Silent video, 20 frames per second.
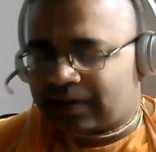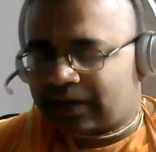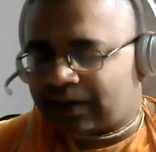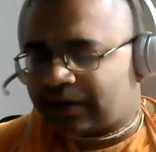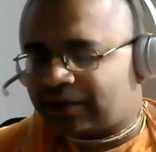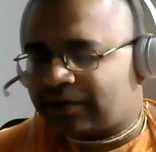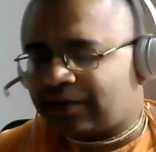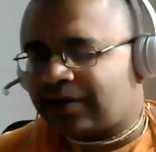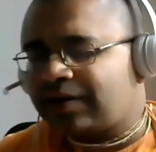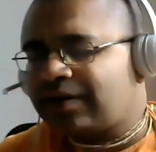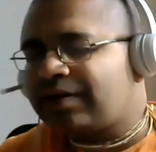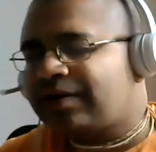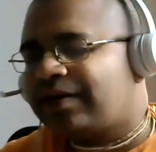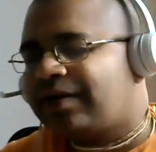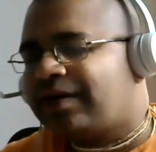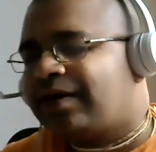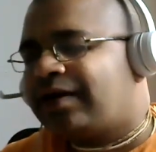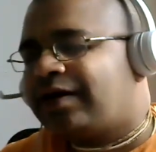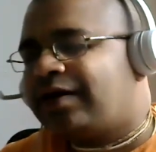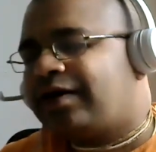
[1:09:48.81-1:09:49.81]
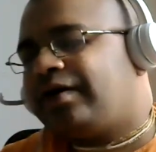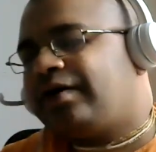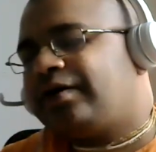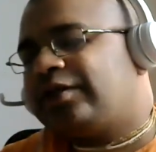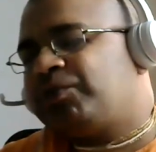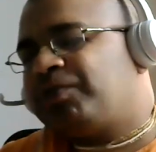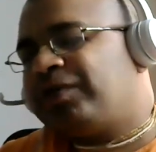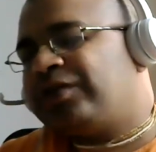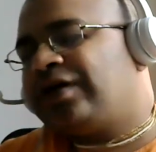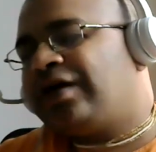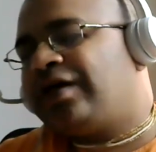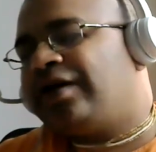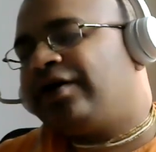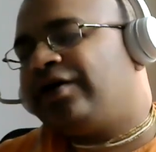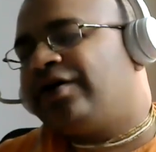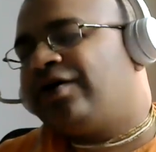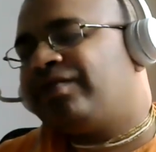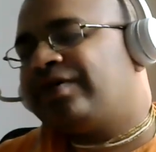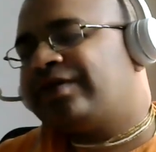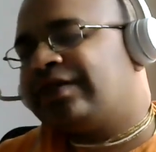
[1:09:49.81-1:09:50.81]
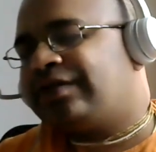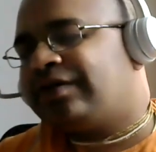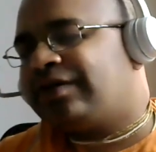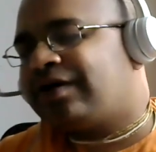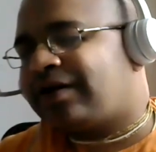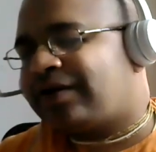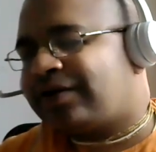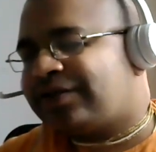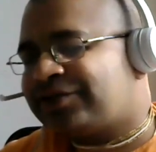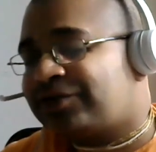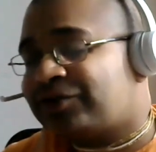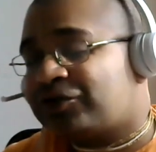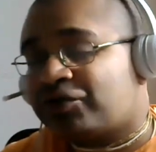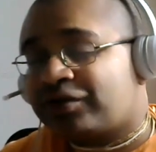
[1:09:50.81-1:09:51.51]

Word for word: particular speciality of his incarnation.